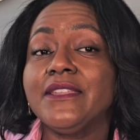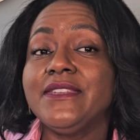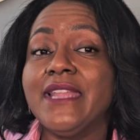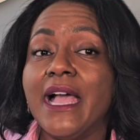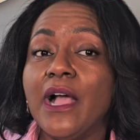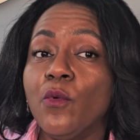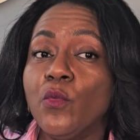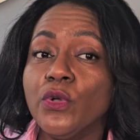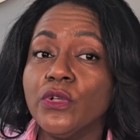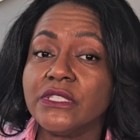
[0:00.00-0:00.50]

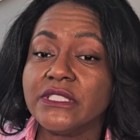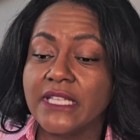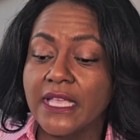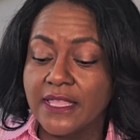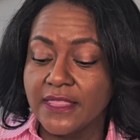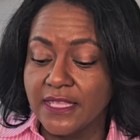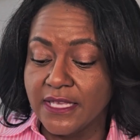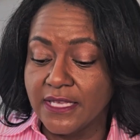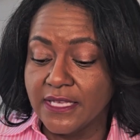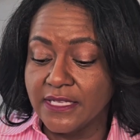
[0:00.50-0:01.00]
Now I will
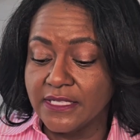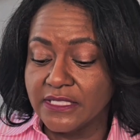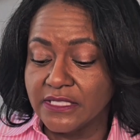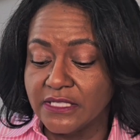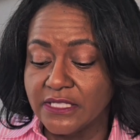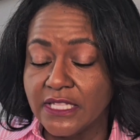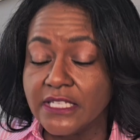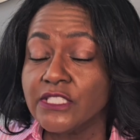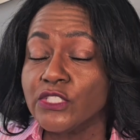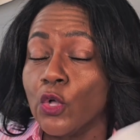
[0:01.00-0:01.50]
say
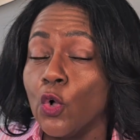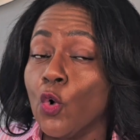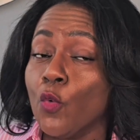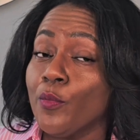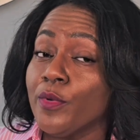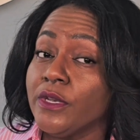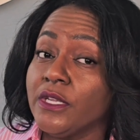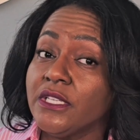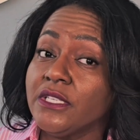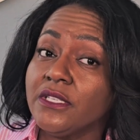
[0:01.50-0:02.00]
this
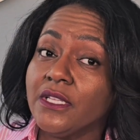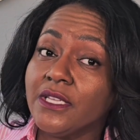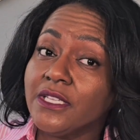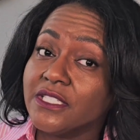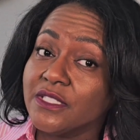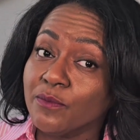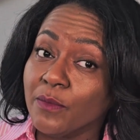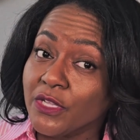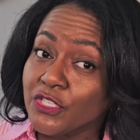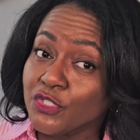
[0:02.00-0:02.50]
opening
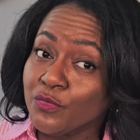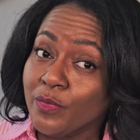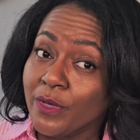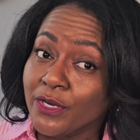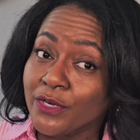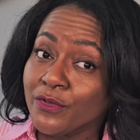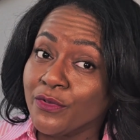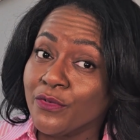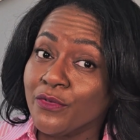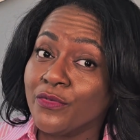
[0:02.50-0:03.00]
is much
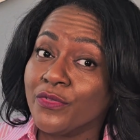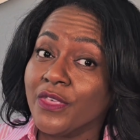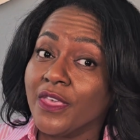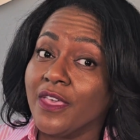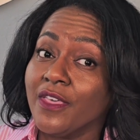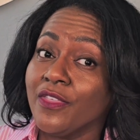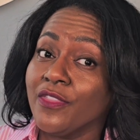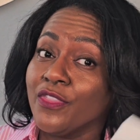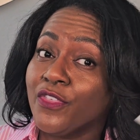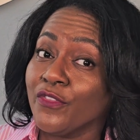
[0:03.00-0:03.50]
better
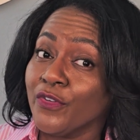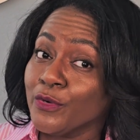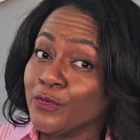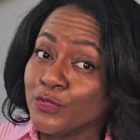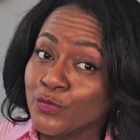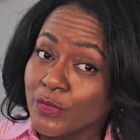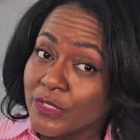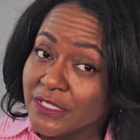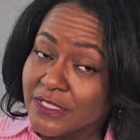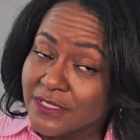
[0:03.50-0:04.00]
than the
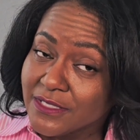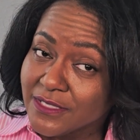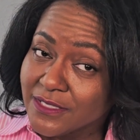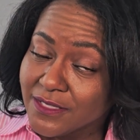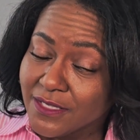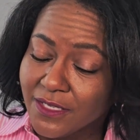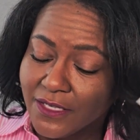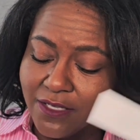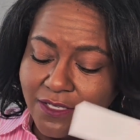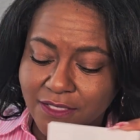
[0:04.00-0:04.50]
first one
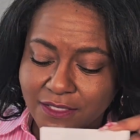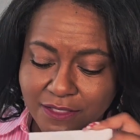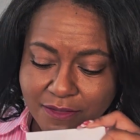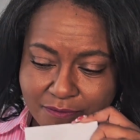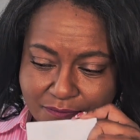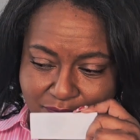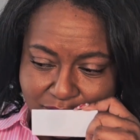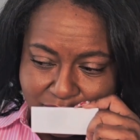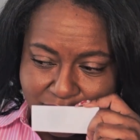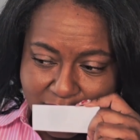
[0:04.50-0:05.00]

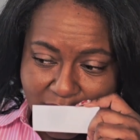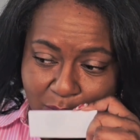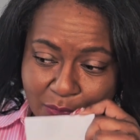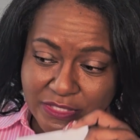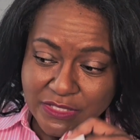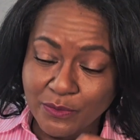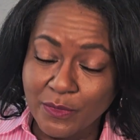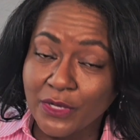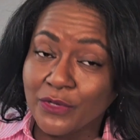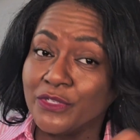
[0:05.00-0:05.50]
that
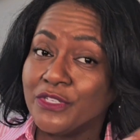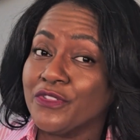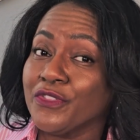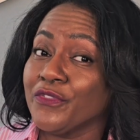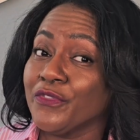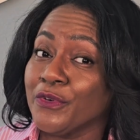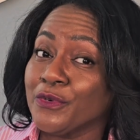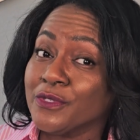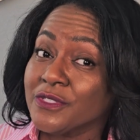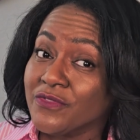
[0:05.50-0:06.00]
we smelled in
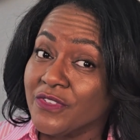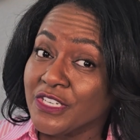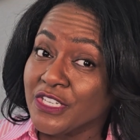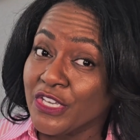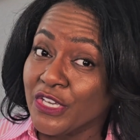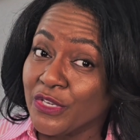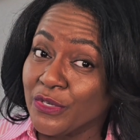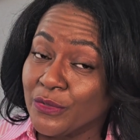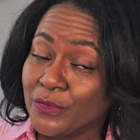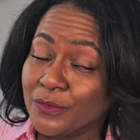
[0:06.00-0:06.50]
the first
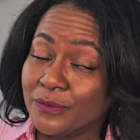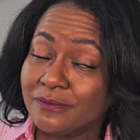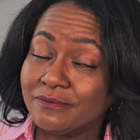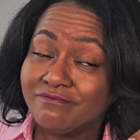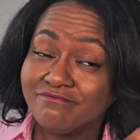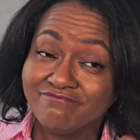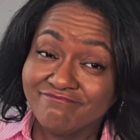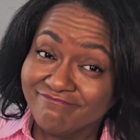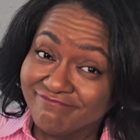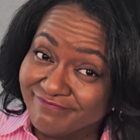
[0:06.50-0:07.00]
video.
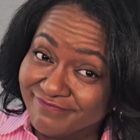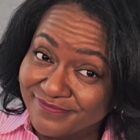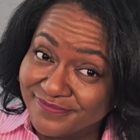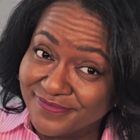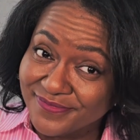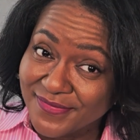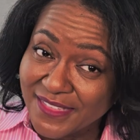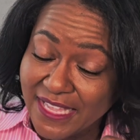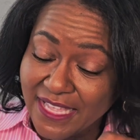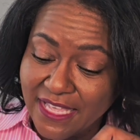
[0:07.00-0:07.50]

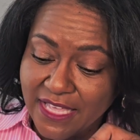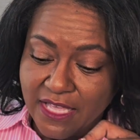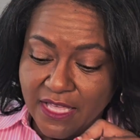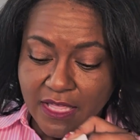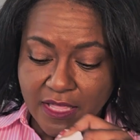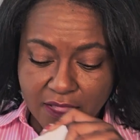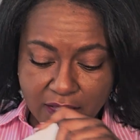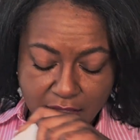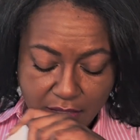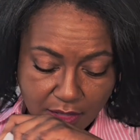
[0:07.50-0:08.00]

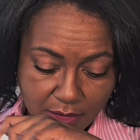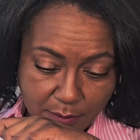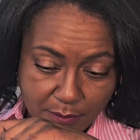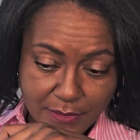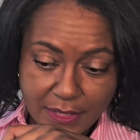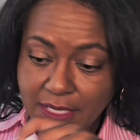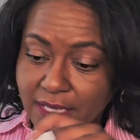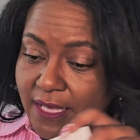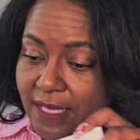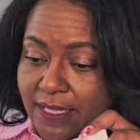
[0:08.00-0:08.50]

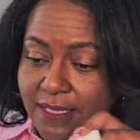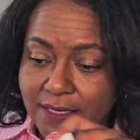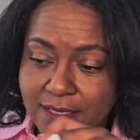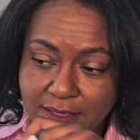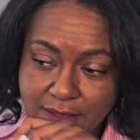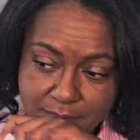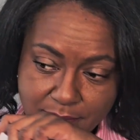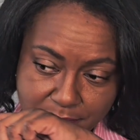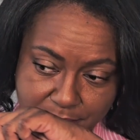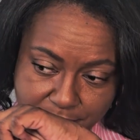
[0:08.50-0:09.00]

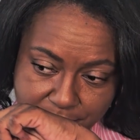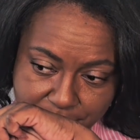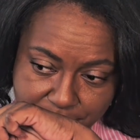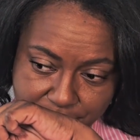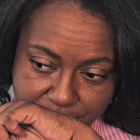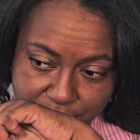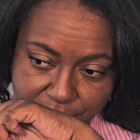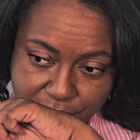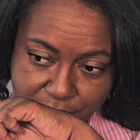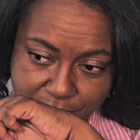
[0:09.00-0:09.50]
Again,
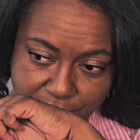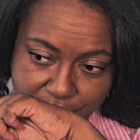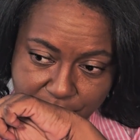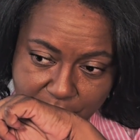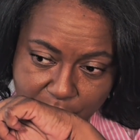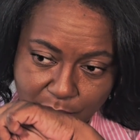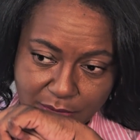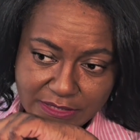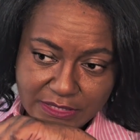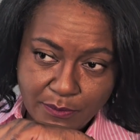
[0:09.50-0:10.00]

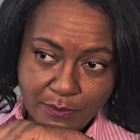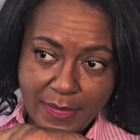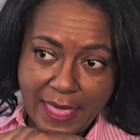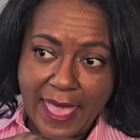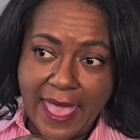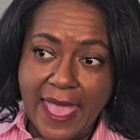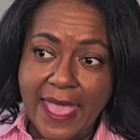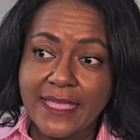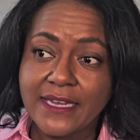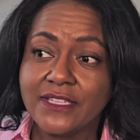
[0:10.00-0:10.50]
it wasn't
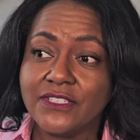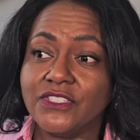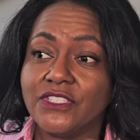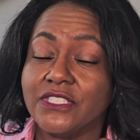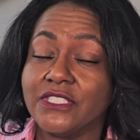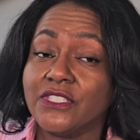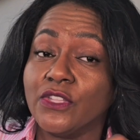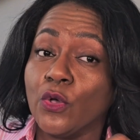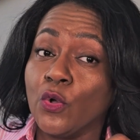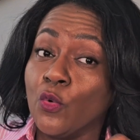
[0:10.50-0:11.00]
bad. It
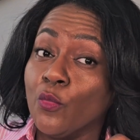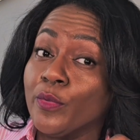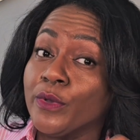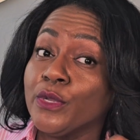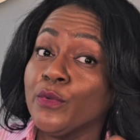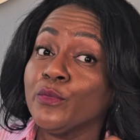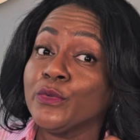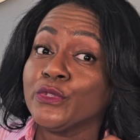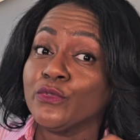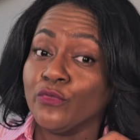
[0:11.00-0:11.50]
just, the
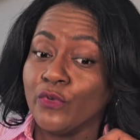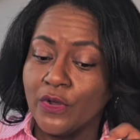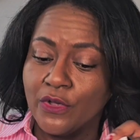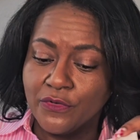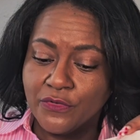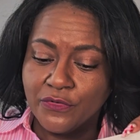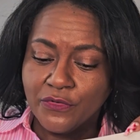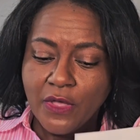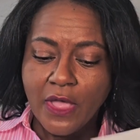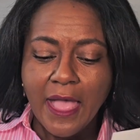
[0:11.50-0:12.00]
opening was
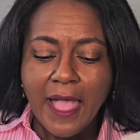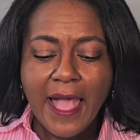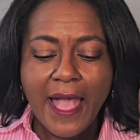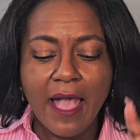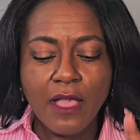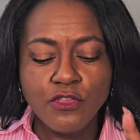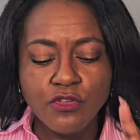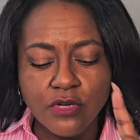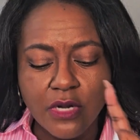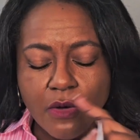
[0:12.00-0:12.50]

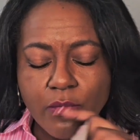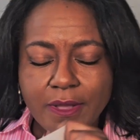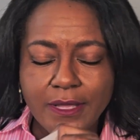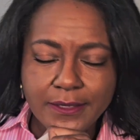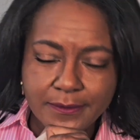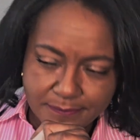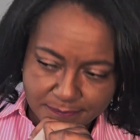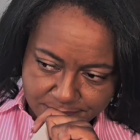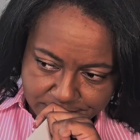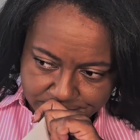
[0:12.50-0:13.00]
rough. You know
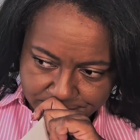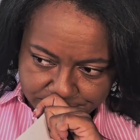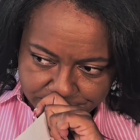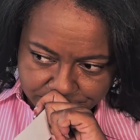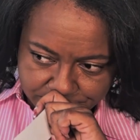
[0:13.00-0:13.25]
what?